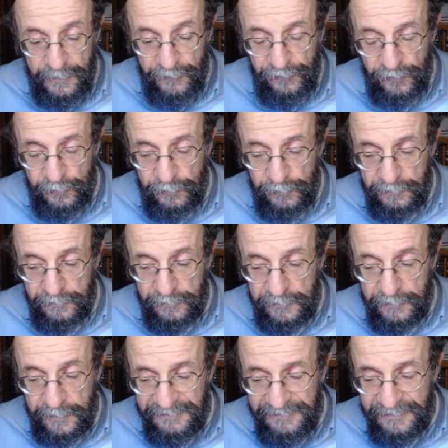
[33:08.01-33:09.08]
So
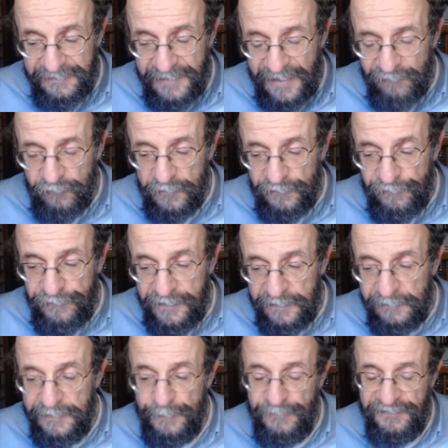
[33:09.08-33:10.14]
God did not
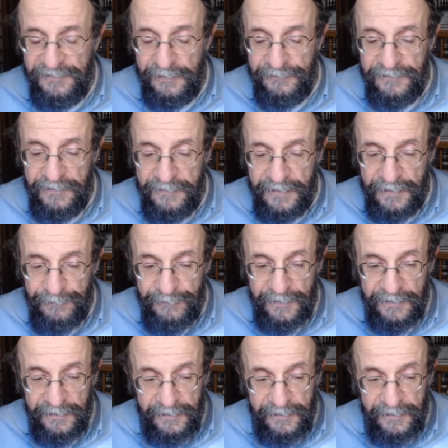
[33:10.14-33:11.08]
reveal himself to them